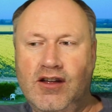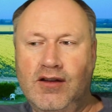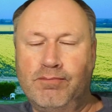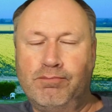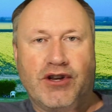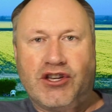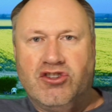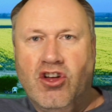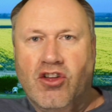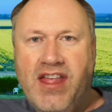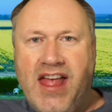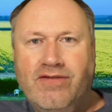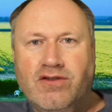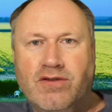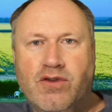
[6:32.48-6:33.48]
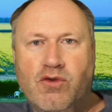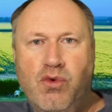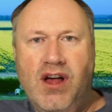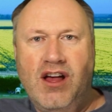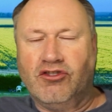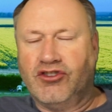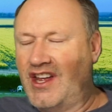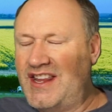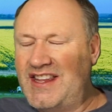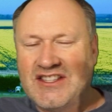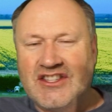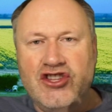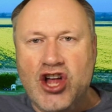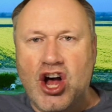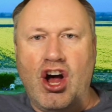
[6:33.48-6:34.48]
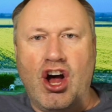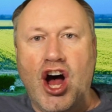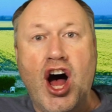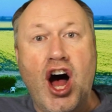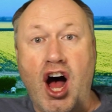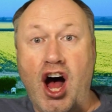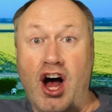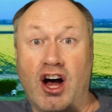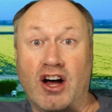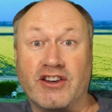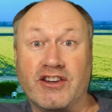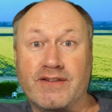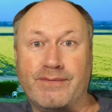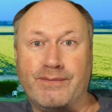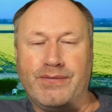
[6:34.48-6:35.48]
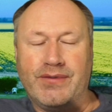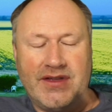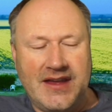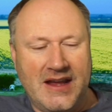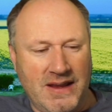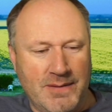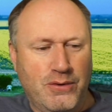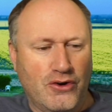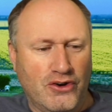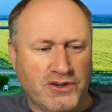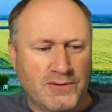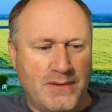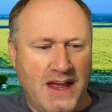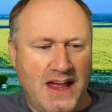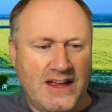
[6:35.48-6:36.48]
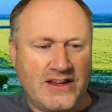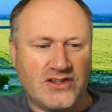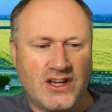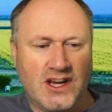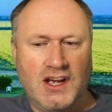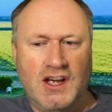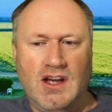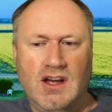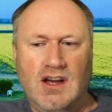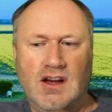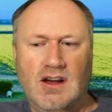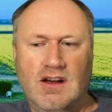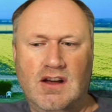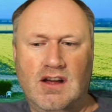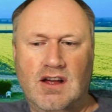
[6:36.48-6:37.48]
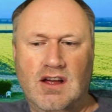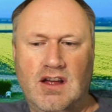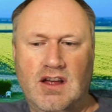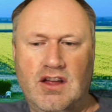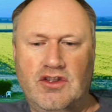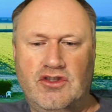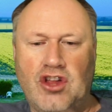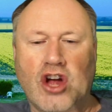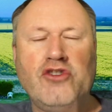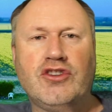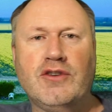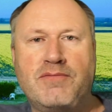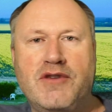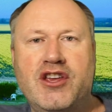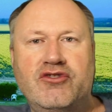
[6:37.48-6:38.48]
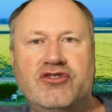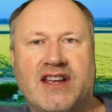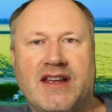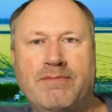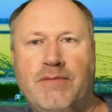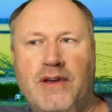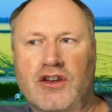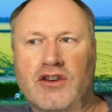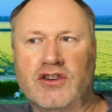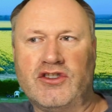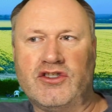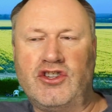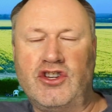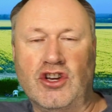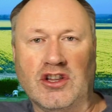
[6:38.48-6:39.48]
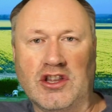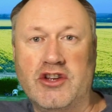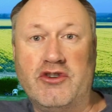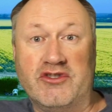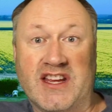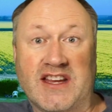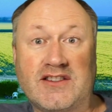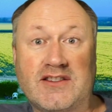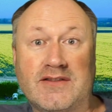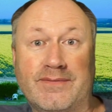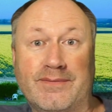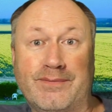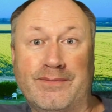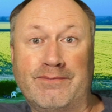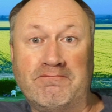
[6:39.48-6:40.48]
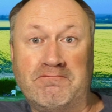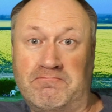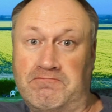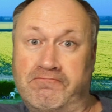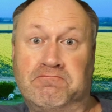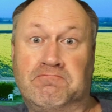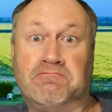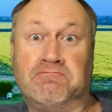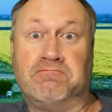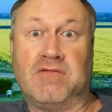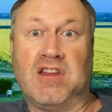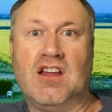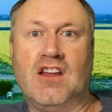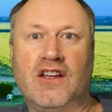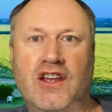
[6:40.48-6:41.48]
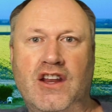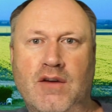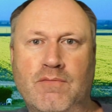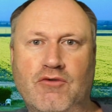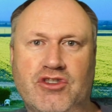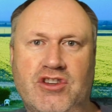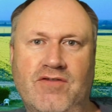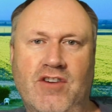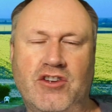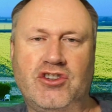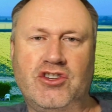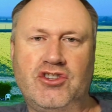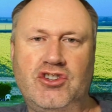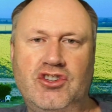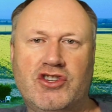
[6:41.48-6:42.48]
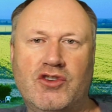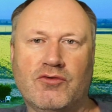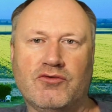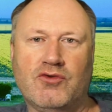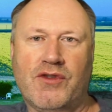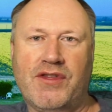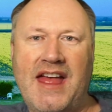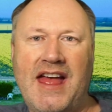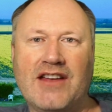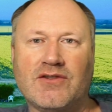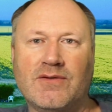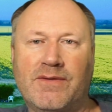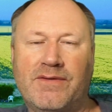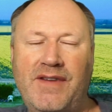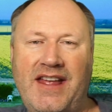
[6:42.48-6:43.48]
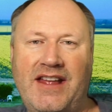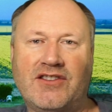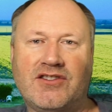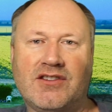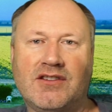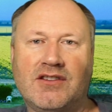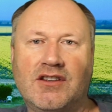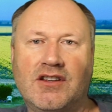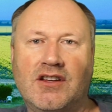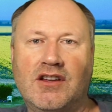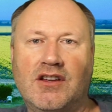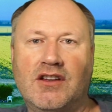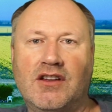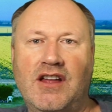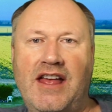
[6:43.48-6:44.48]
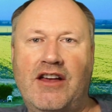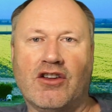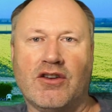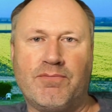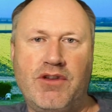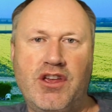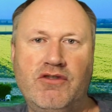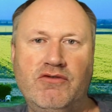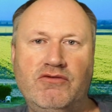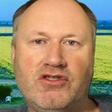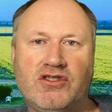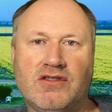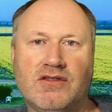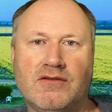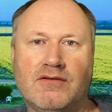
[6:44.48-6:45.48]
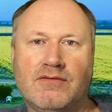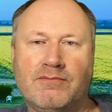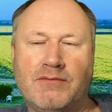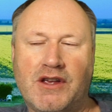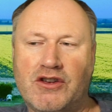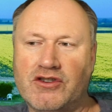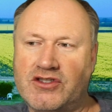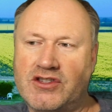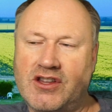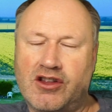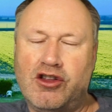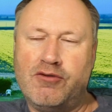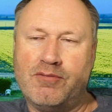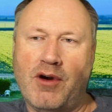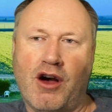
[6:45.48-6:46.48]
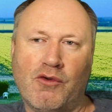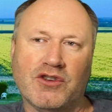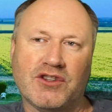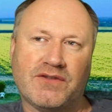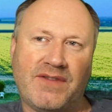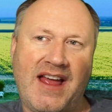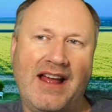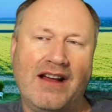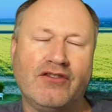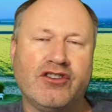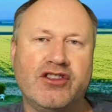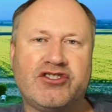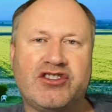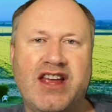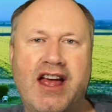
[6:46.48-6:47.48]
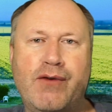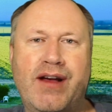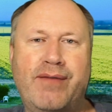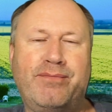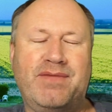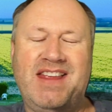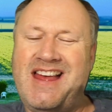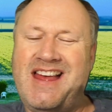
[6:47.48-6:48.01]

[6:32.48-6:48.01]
But it's not the end of the world, and it's not hard. Now the important bit is, don't abuse it because you'll lose it. You know, multi-rotors used to go up to 1,000 feet. It got abused because the loophole was found and the CA went,